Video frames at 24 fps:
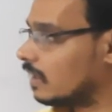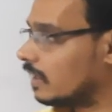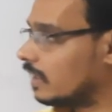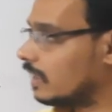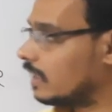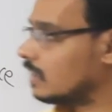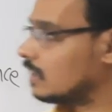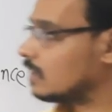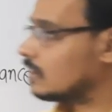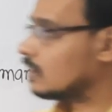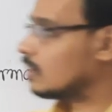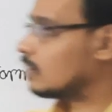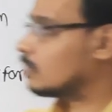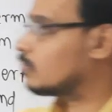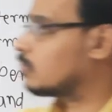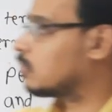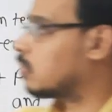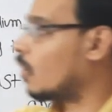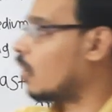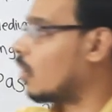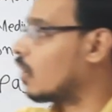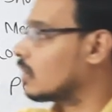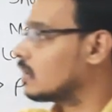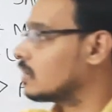In the
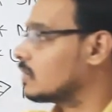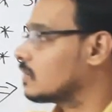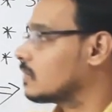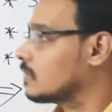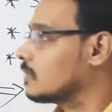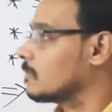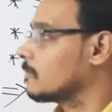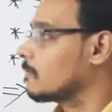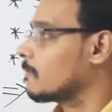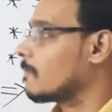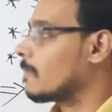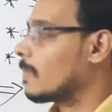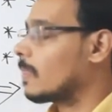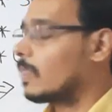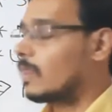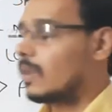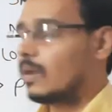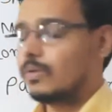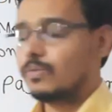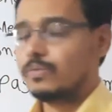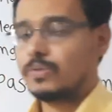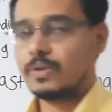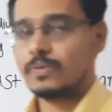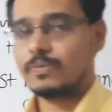bonds,
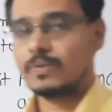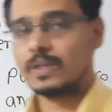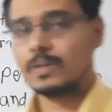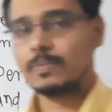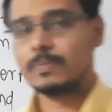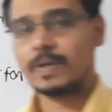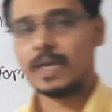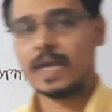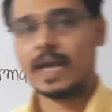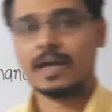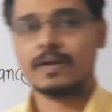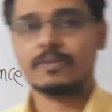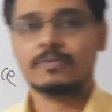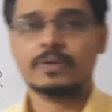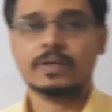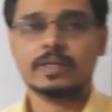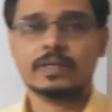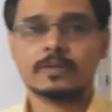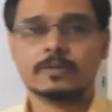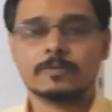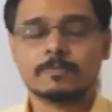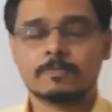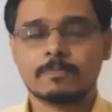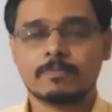we will be
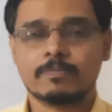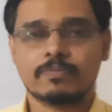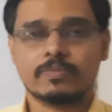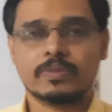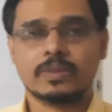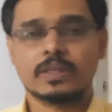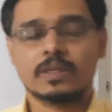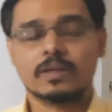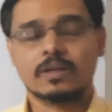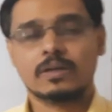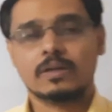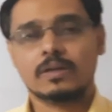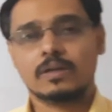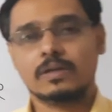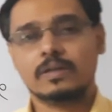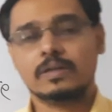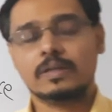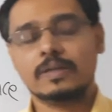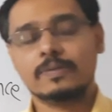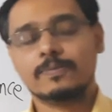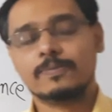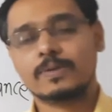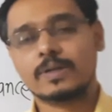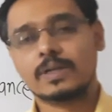having
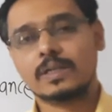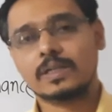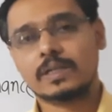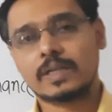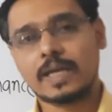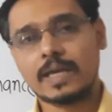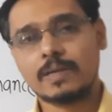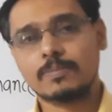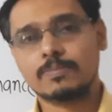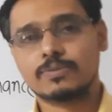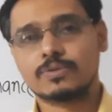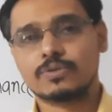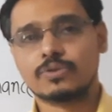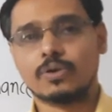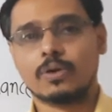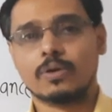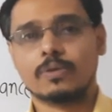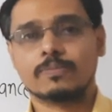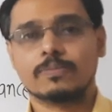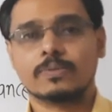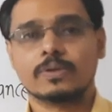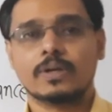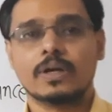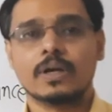different types
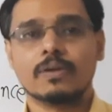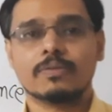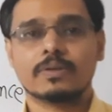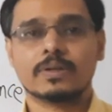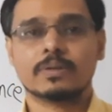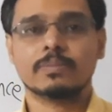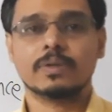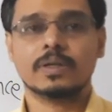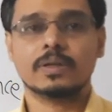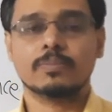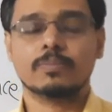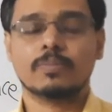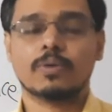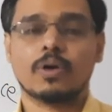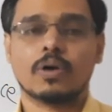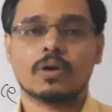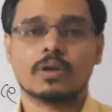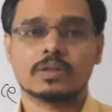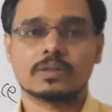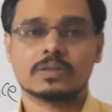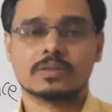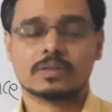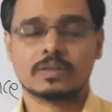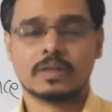of government
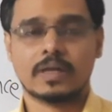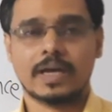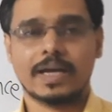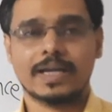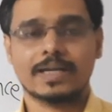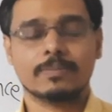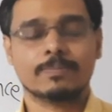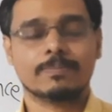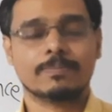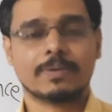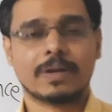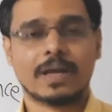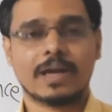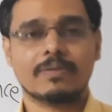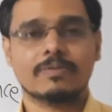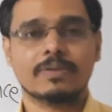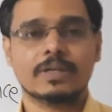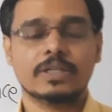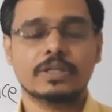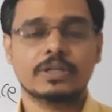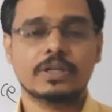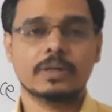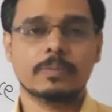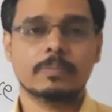bonds and
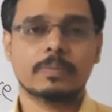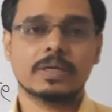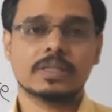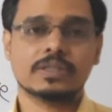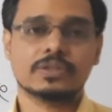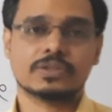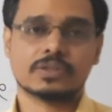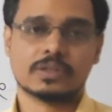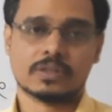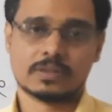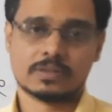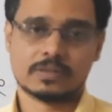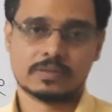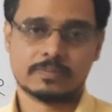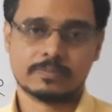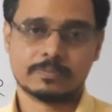private debentures.